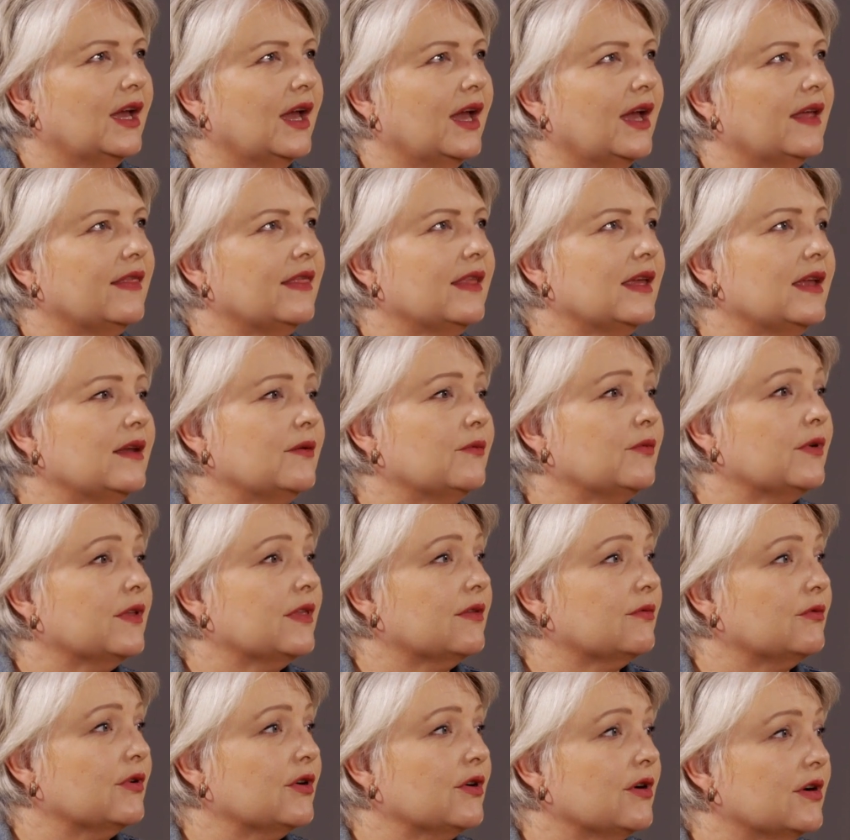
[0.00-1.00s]
And then
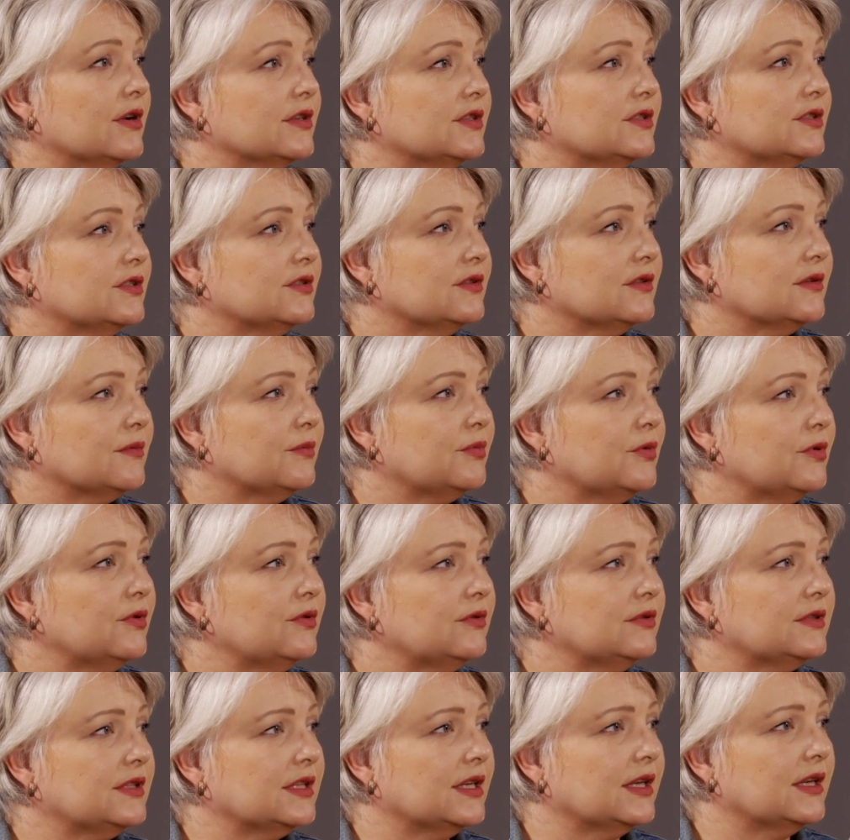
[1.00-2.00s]
with regards to the
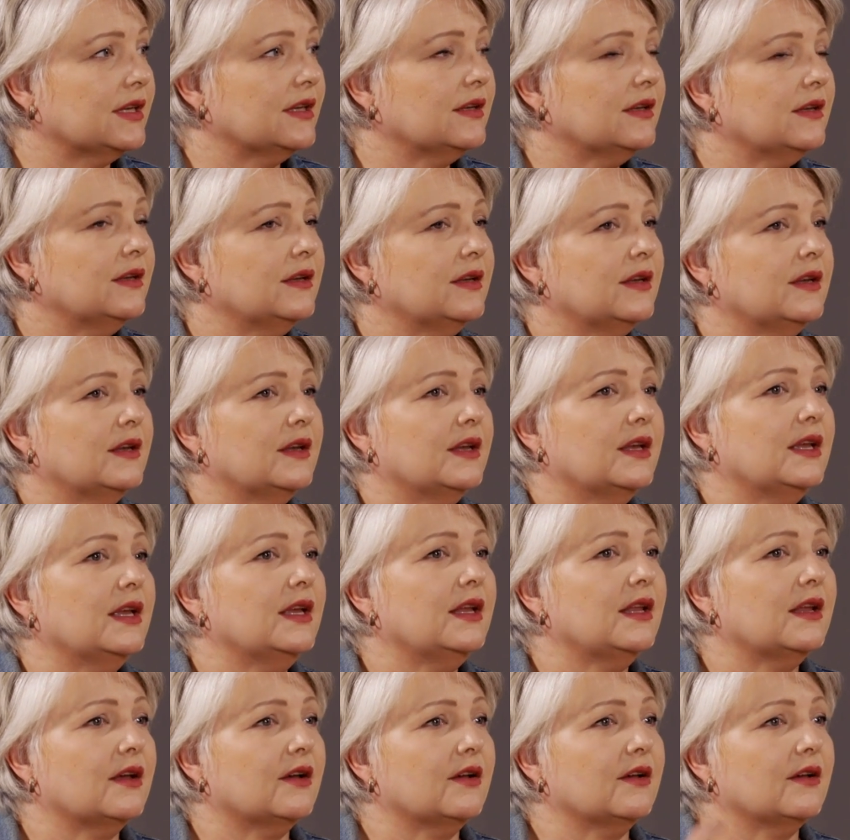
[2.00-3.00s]
balding,
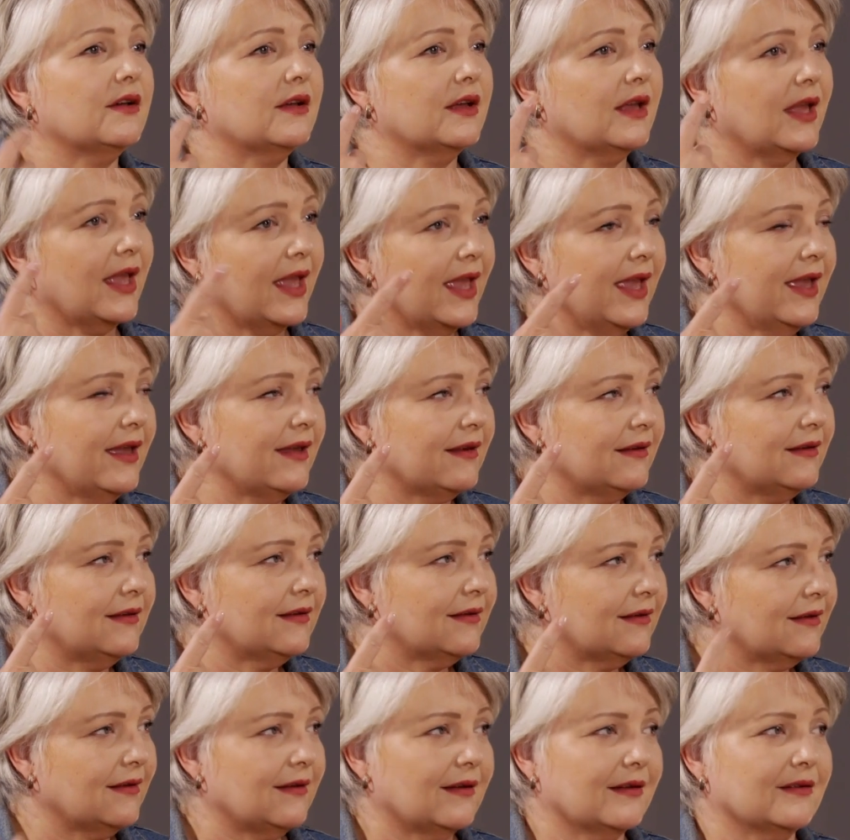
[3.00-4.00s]
in our
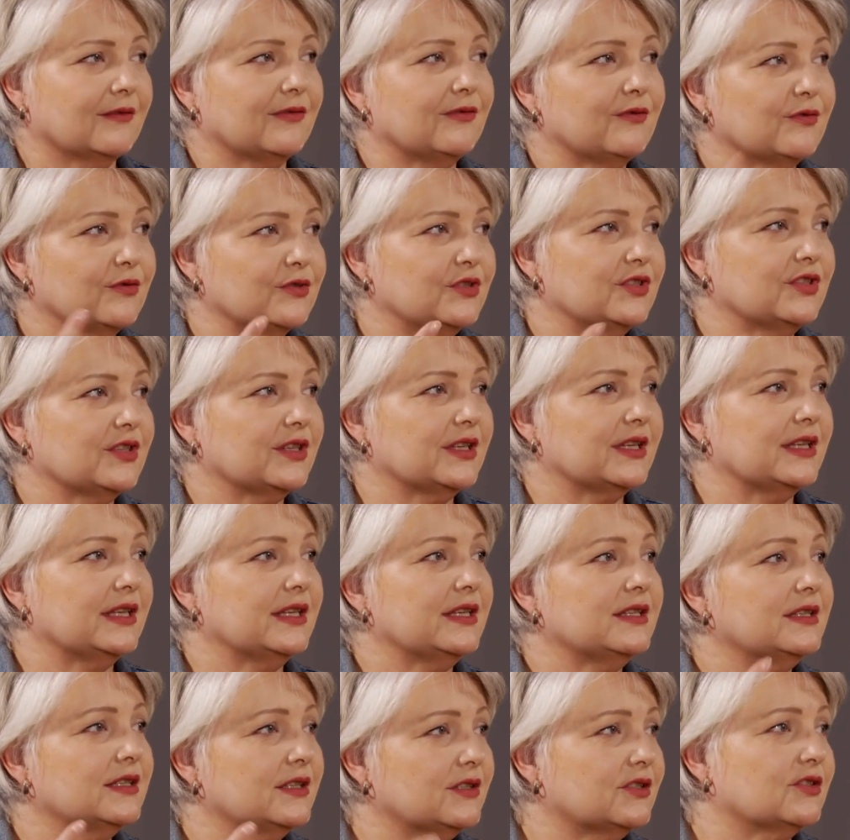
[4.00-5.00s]
head,
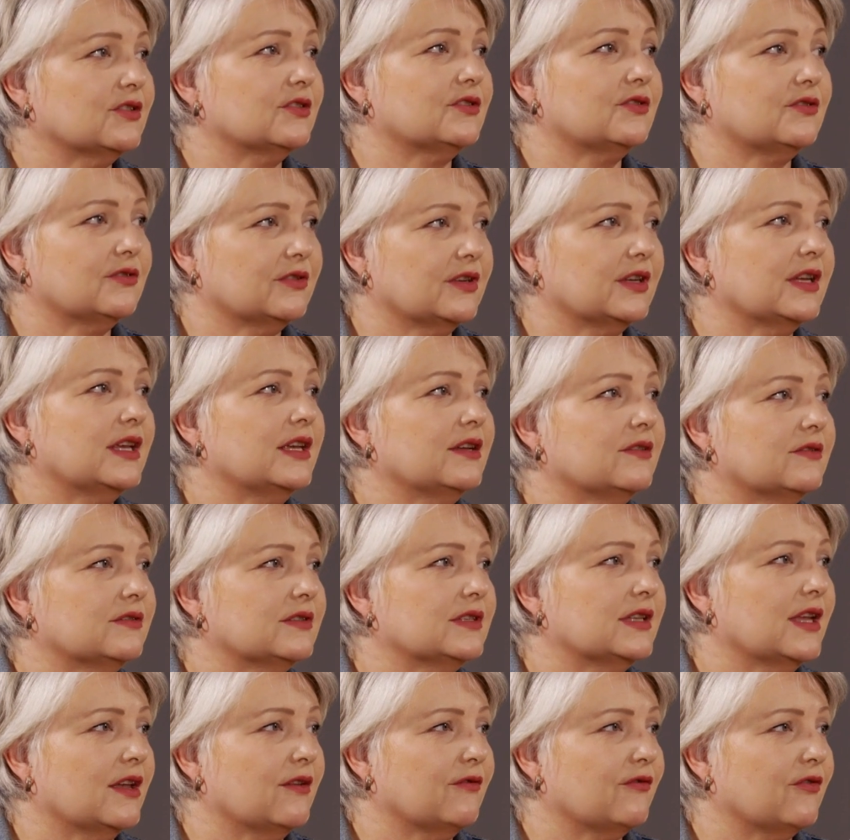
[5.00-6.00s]
unfortunately, testosterone
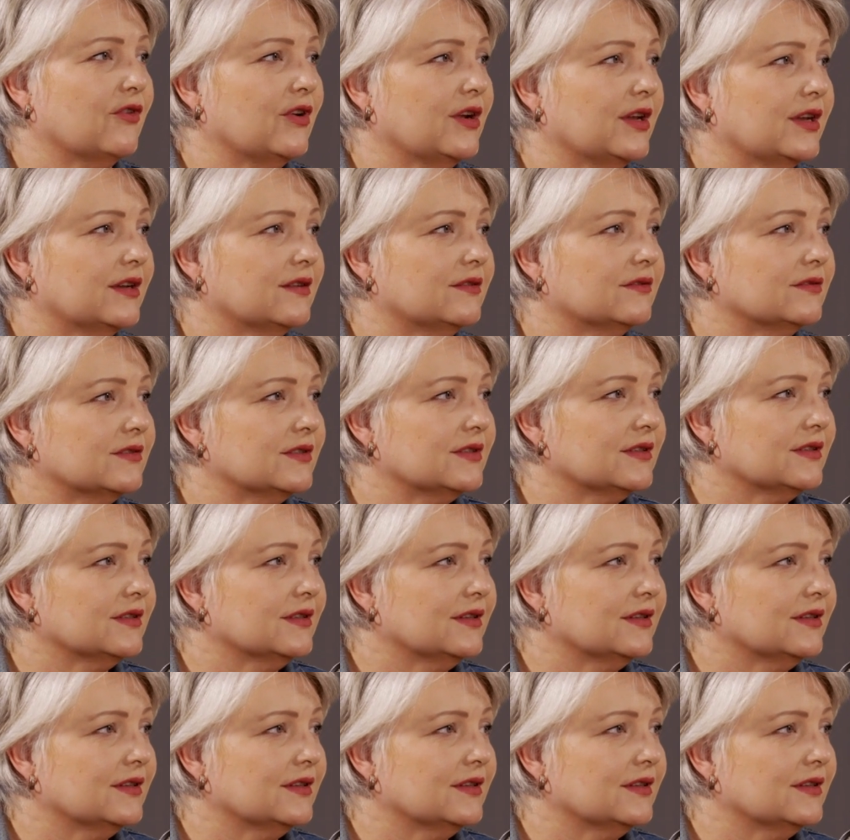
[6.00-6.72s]
kills hair follicles.